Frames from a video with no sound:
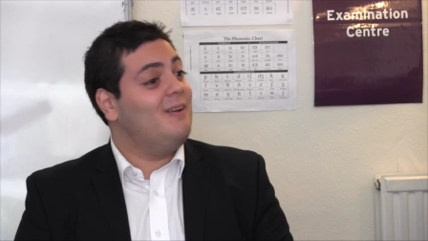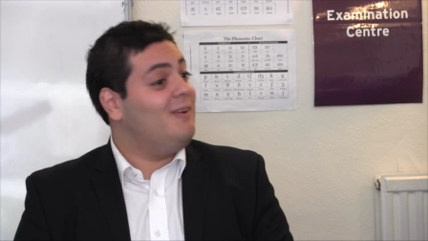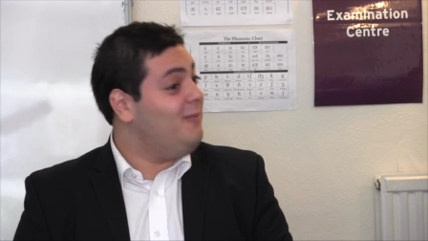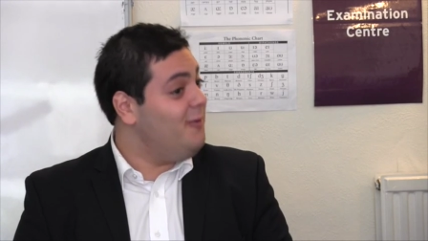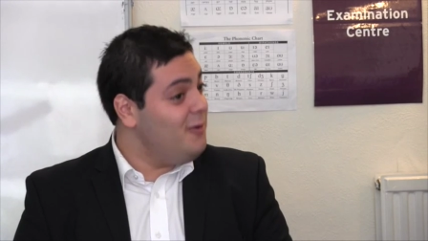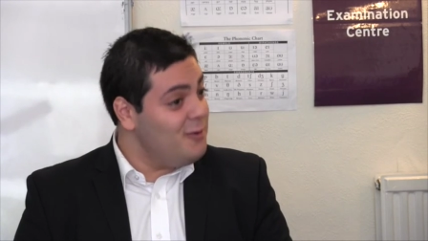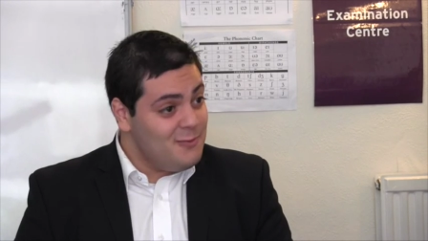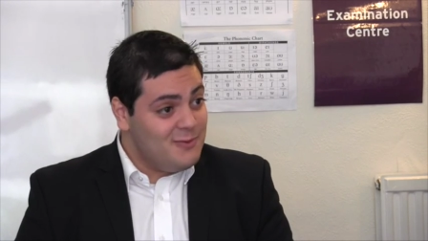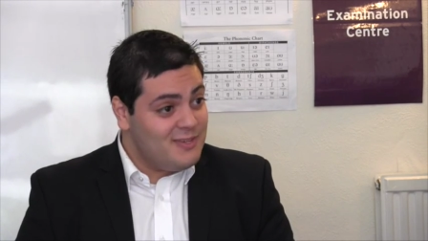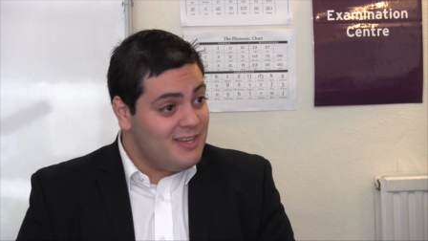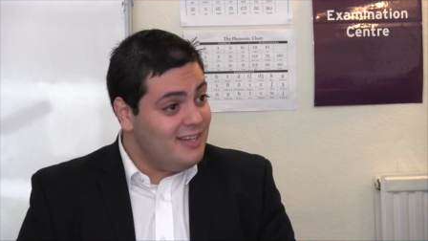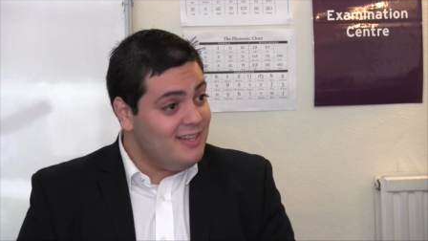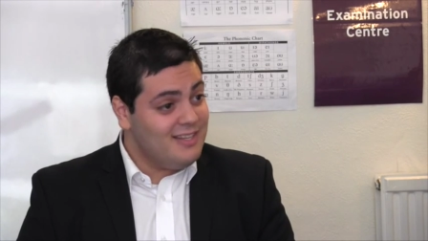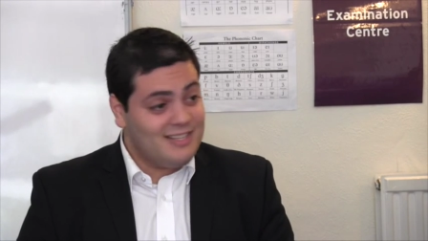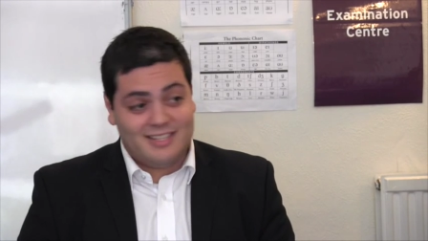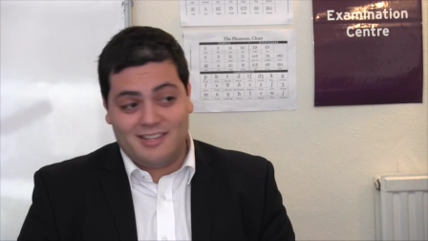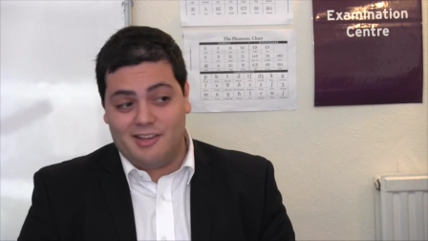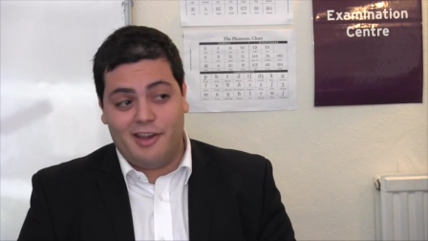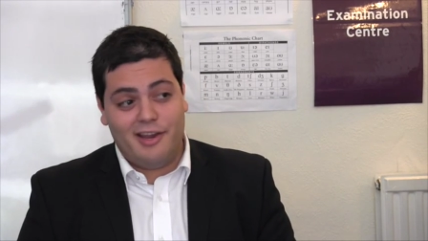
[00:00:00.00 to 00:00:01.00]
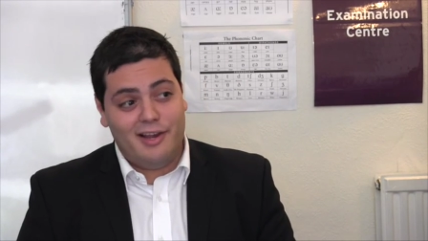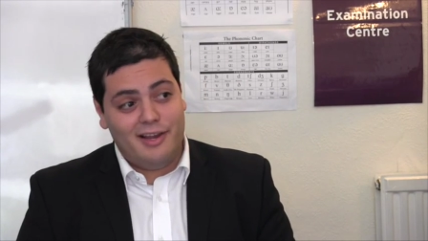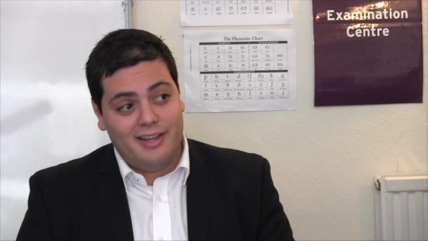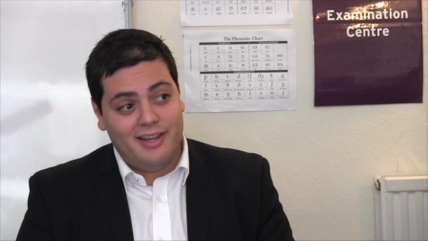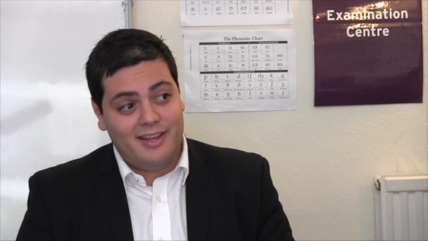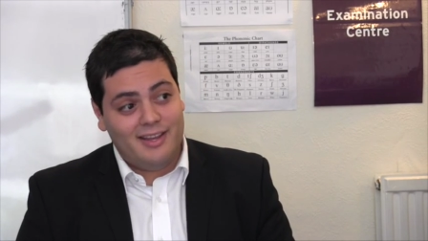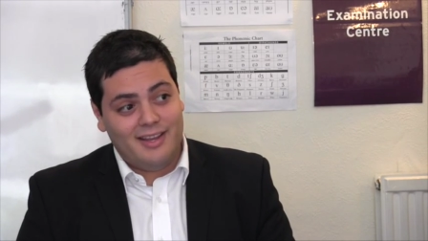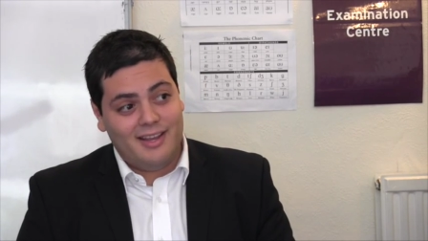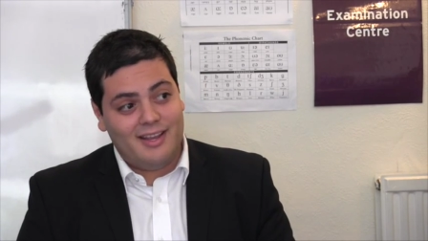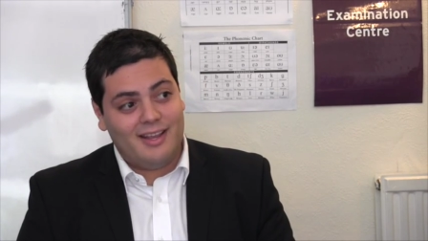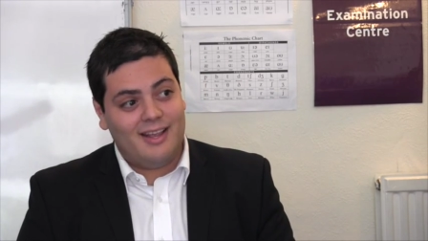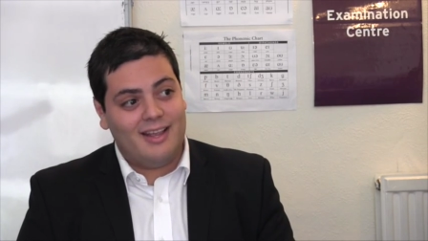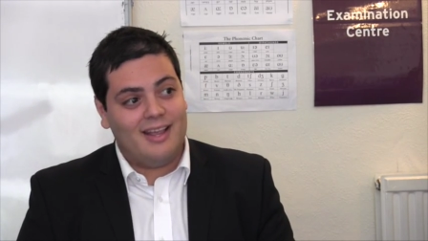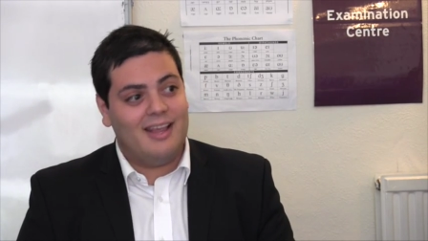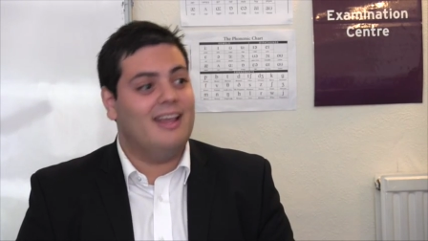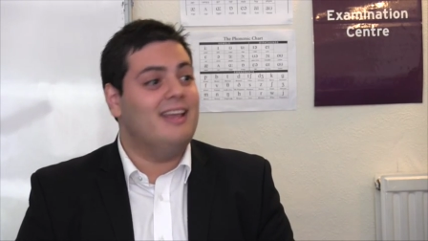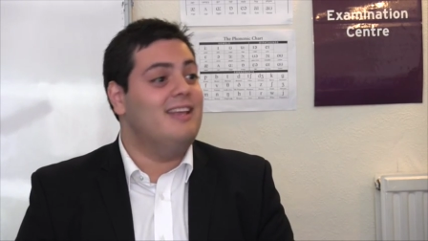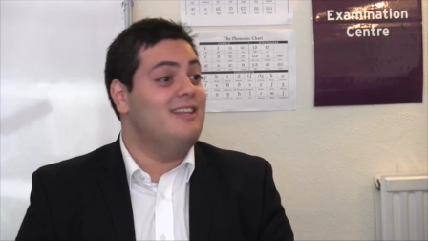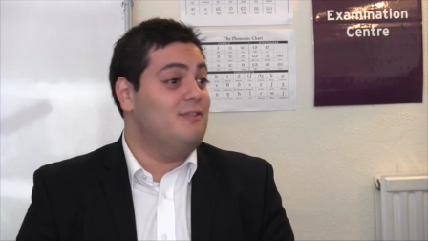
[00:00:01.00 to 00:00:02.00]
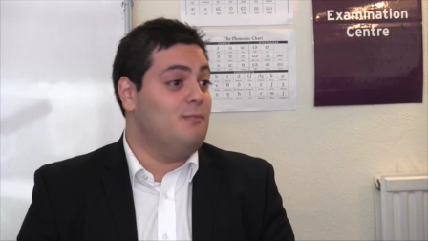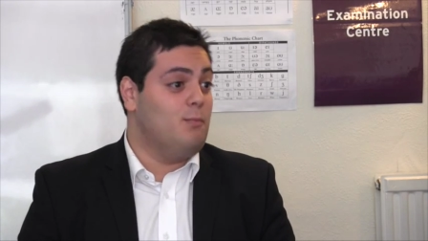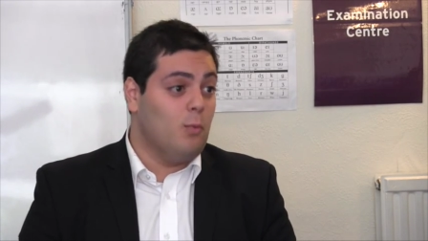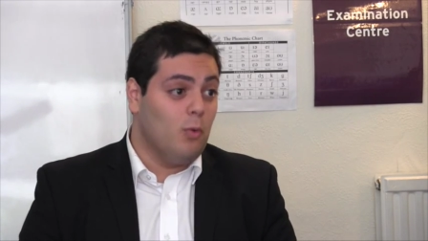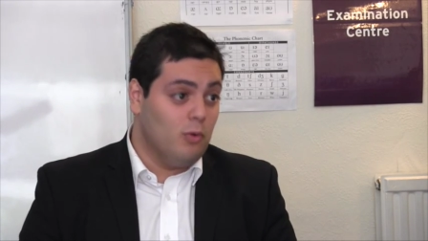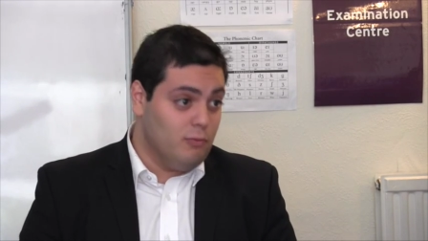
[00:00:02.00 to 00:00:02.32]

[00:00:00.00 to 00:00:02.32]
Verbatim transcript: cruising, sailing, it's